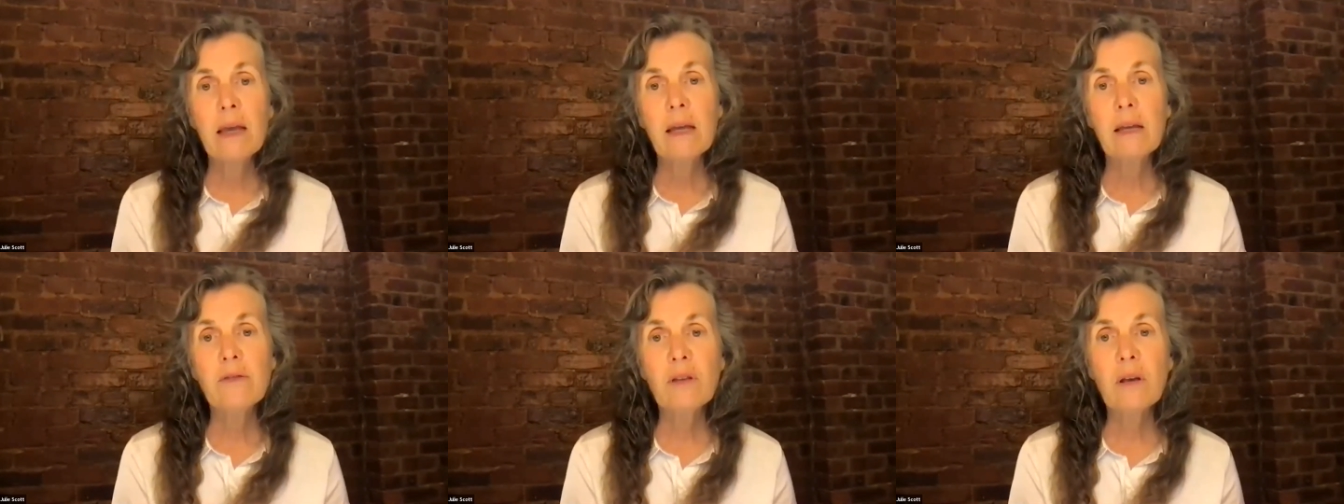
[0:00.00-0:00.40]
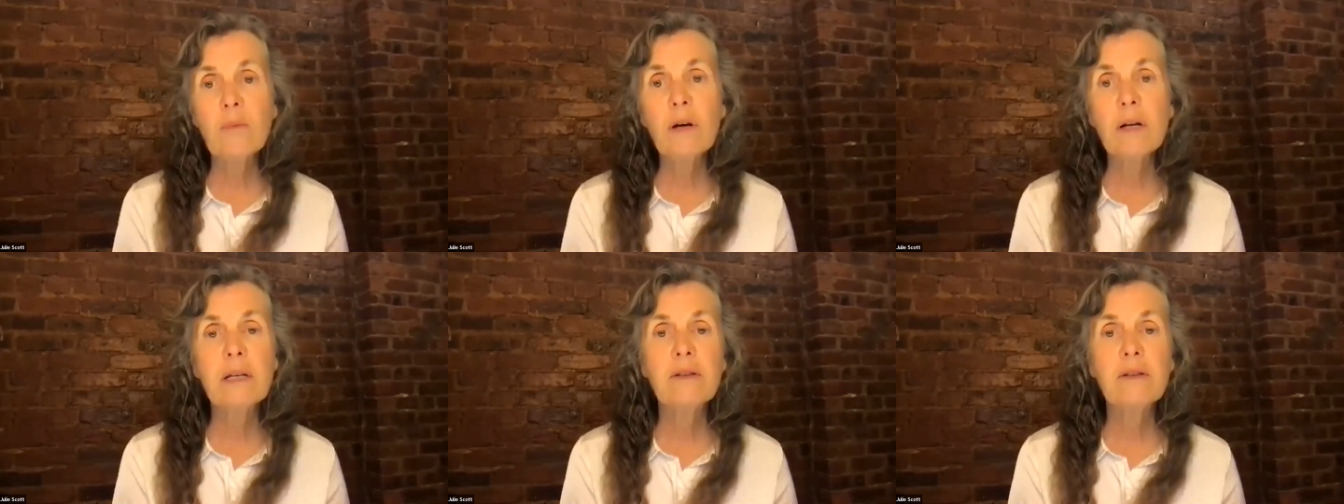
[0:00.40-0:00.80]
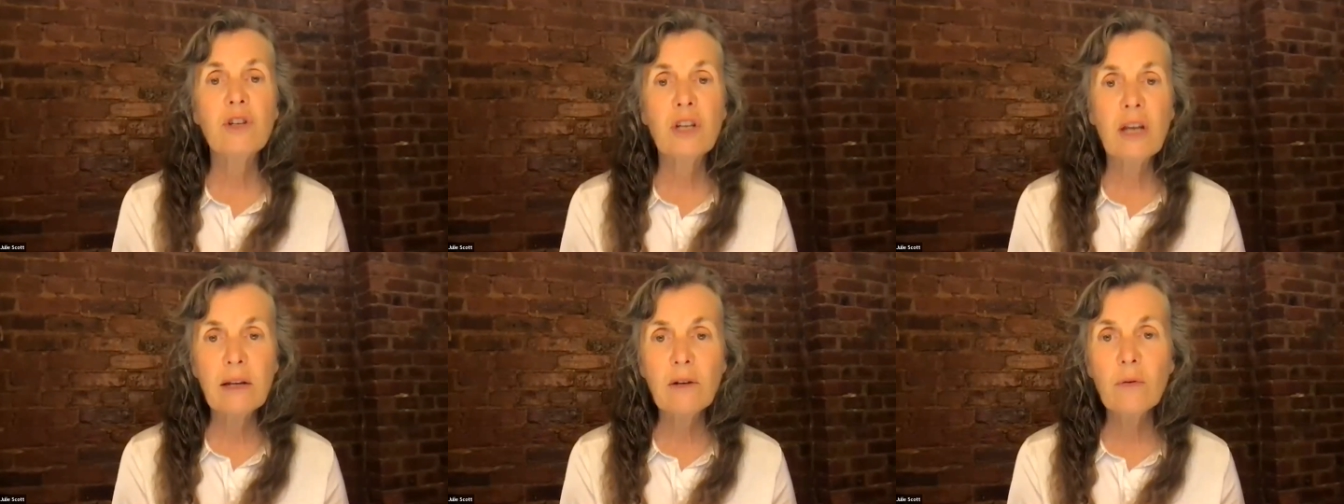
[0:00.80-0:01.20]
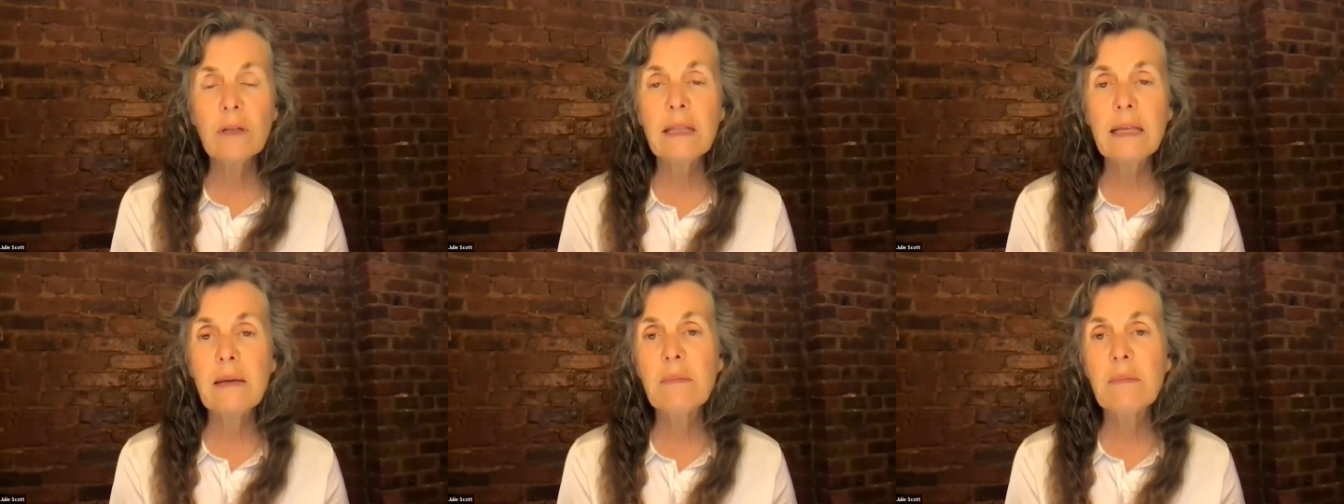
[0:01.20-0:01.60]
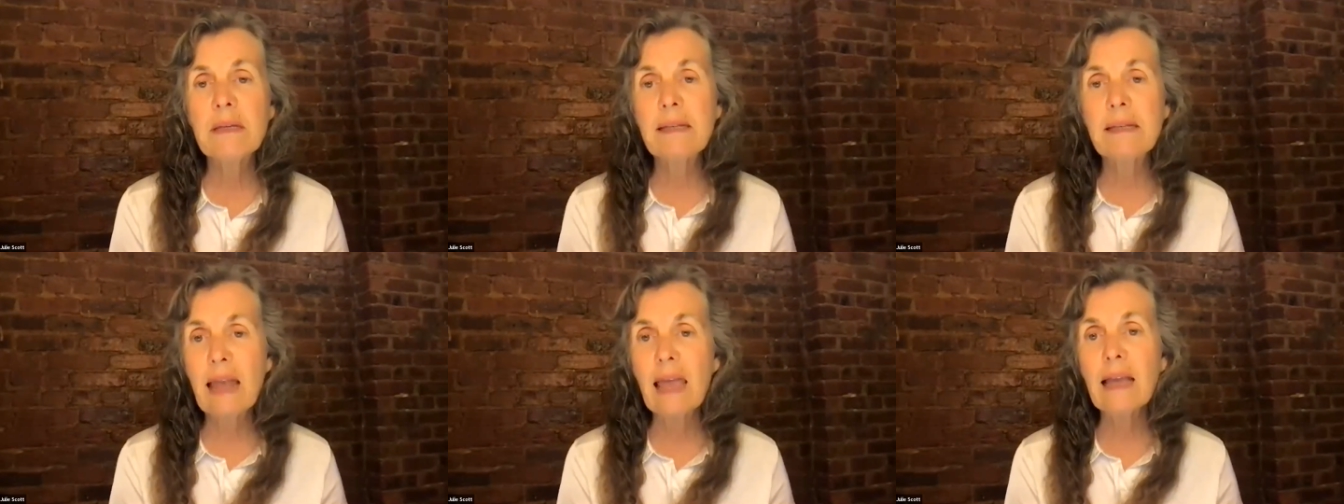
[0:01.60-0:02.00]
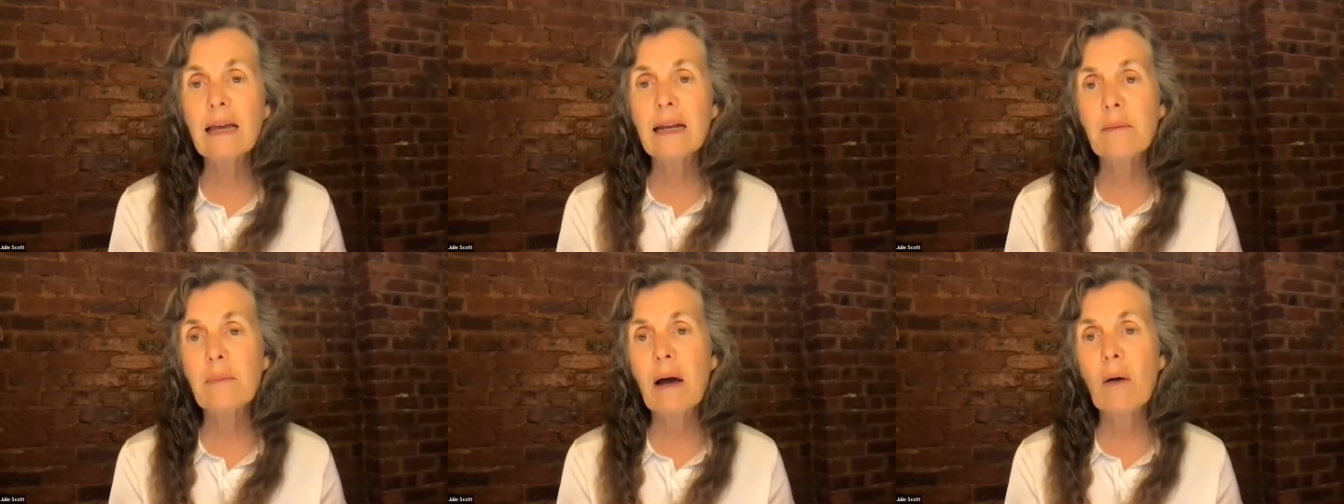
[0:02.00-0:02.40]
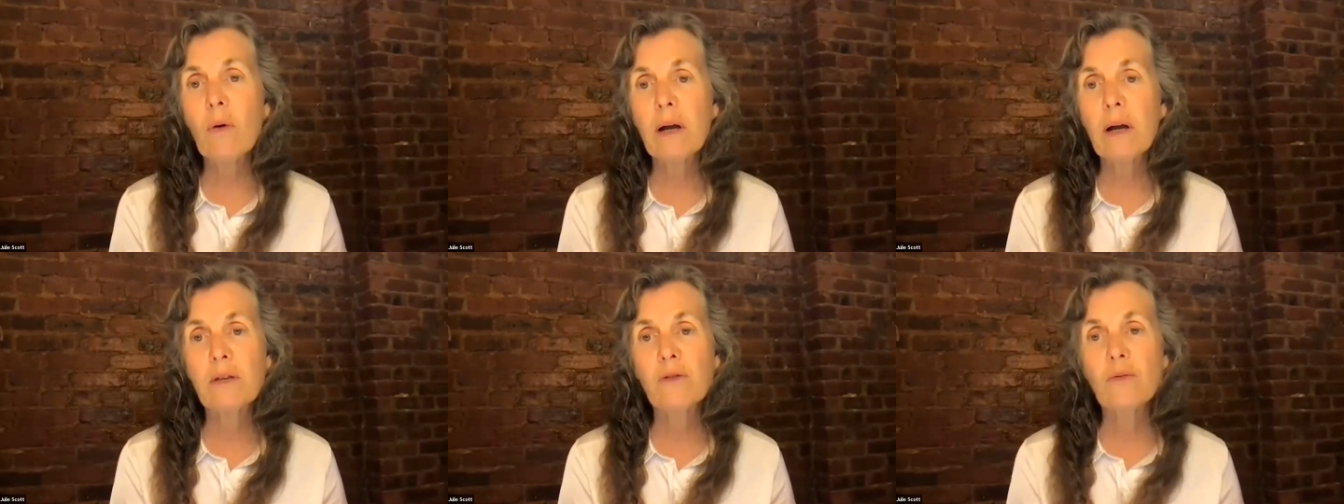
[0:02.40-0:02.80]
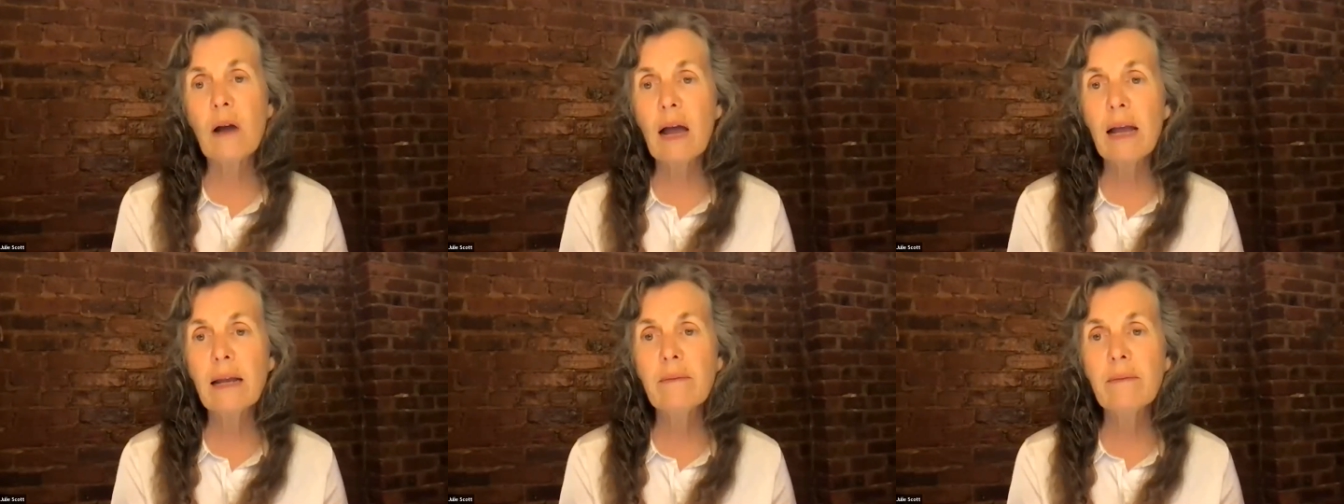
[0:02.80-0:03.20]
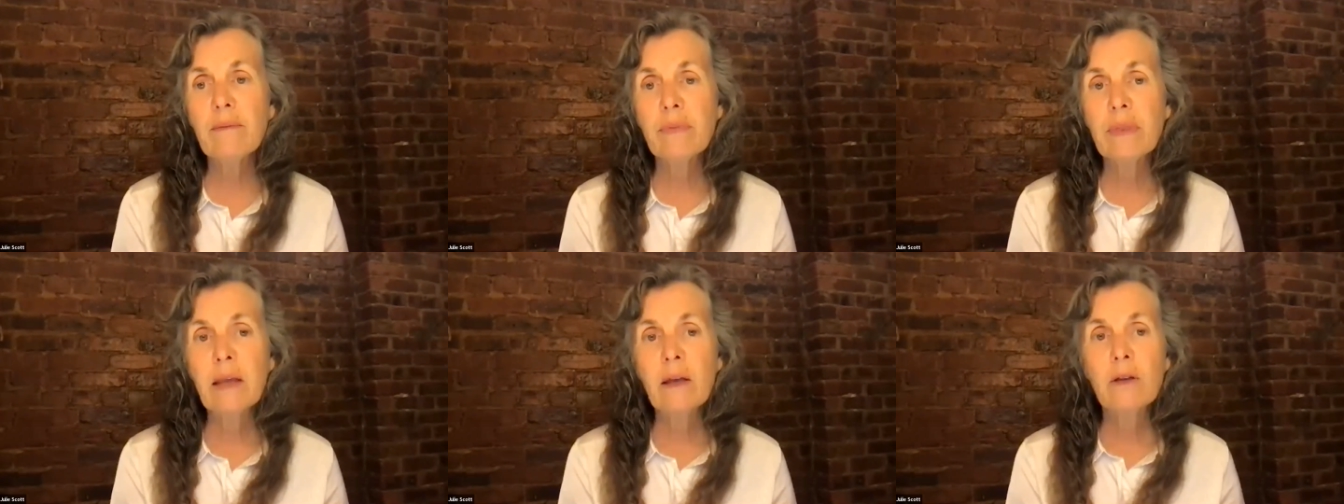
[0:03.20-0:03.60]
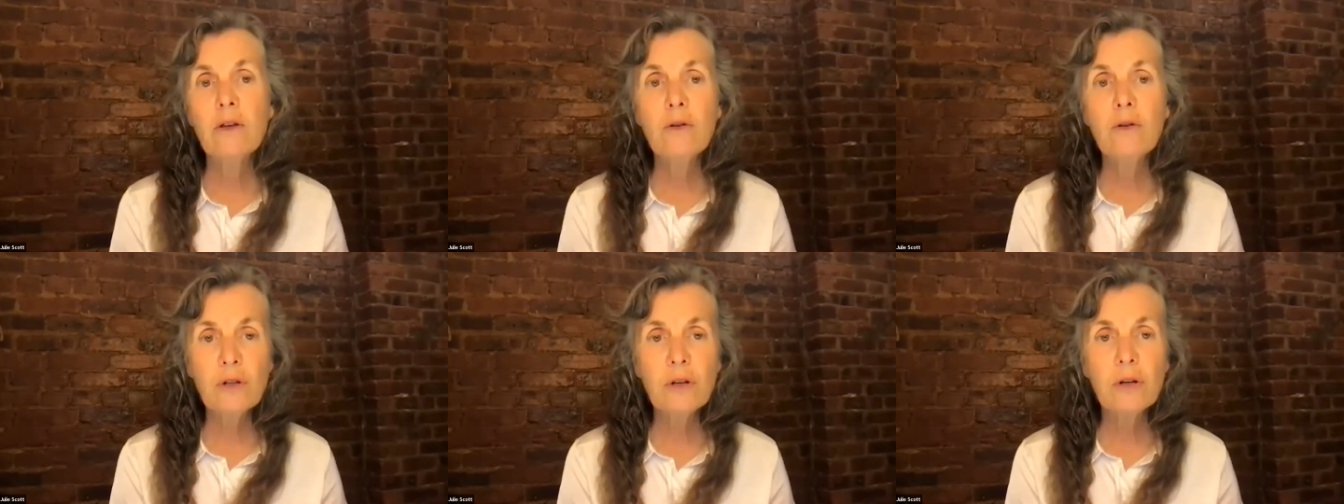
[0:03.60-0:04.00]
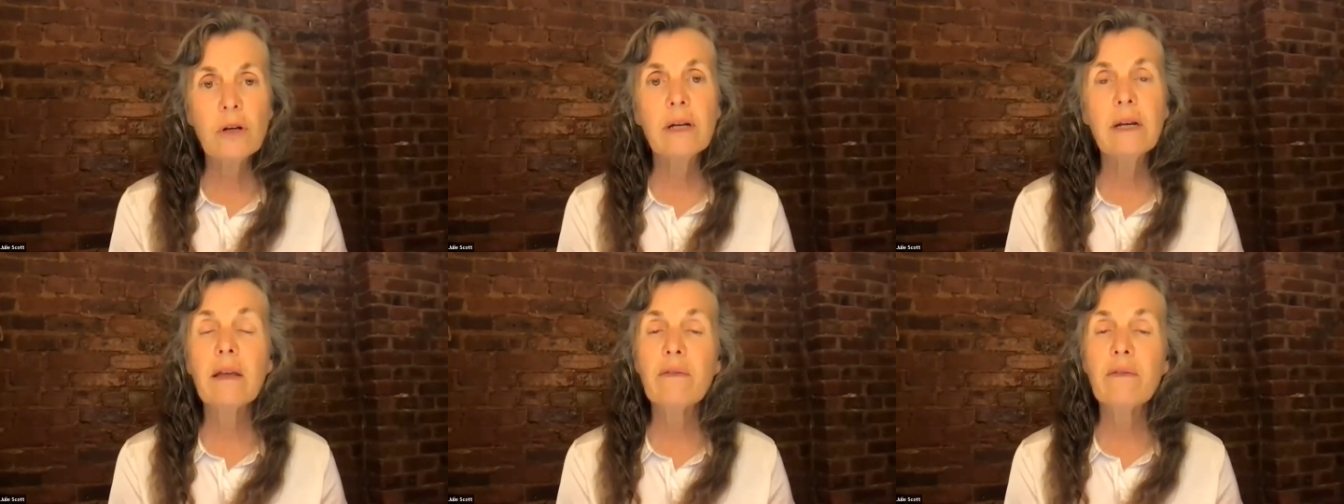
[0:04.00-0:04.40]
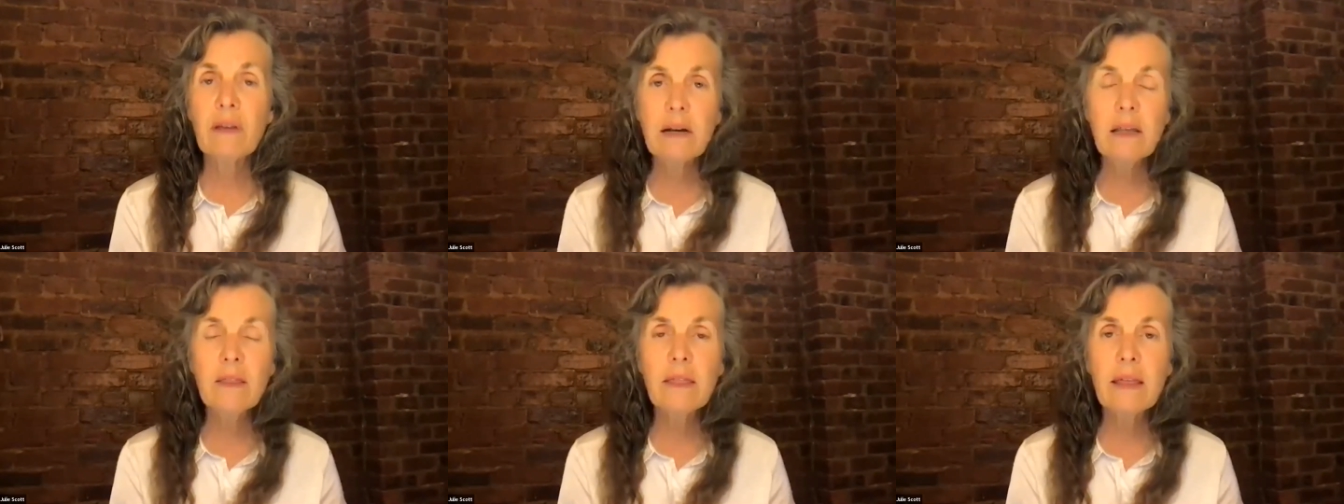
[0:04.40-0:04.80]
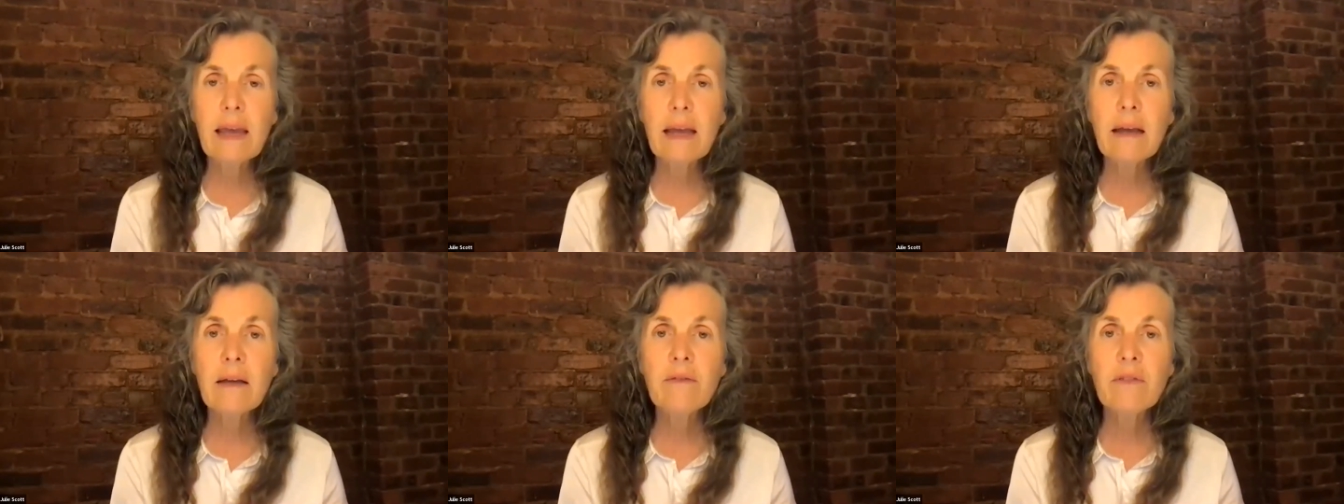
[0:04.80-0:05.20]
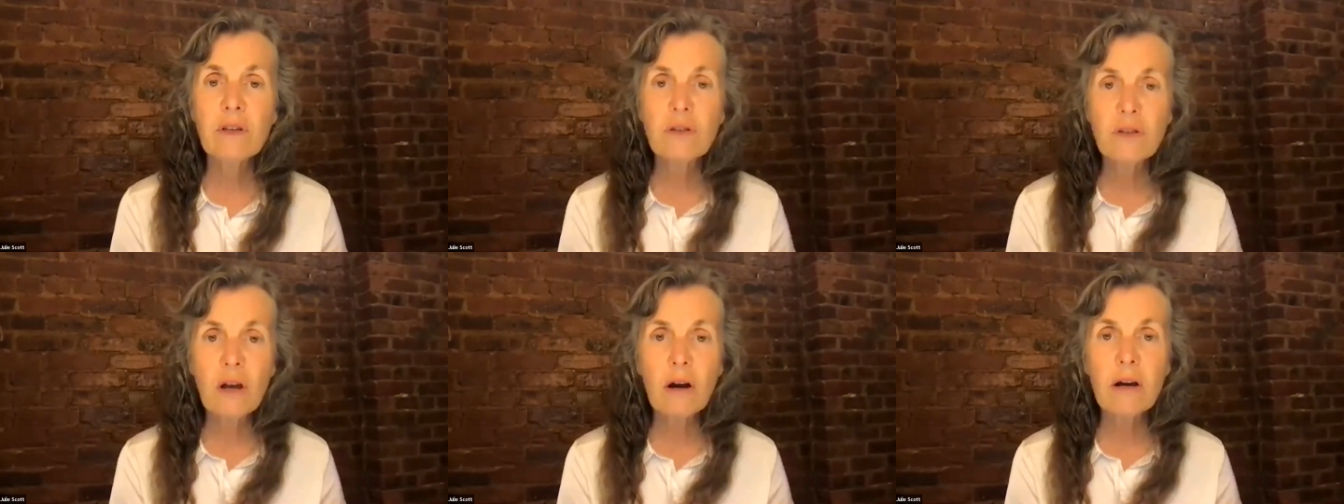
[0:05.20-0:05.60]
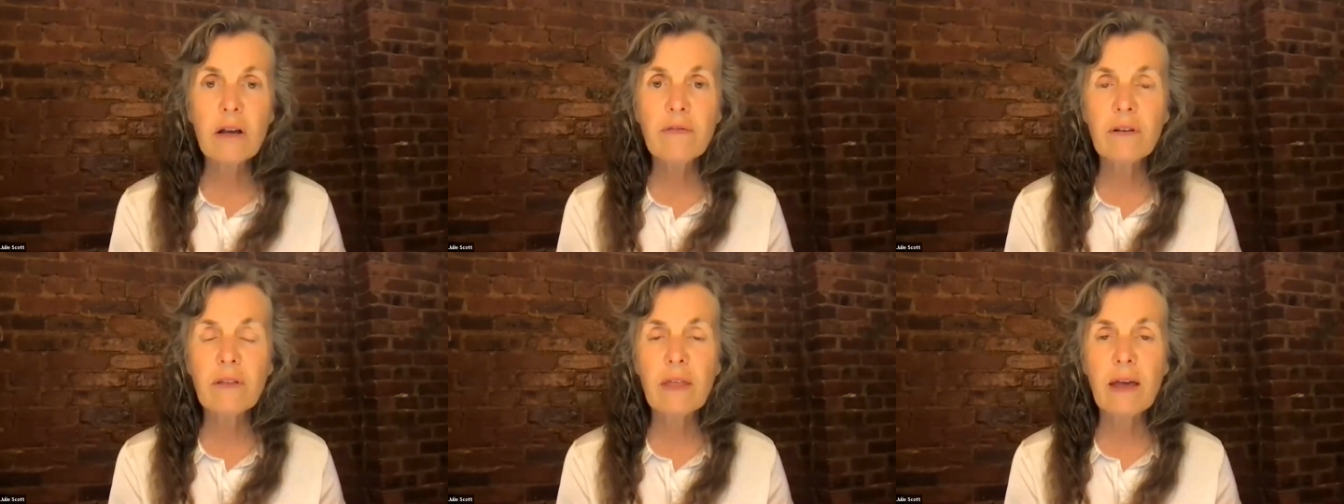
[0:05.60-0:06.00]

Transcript: If someone is genuinely mistaken about what is right, you should, if anything, feel sorry for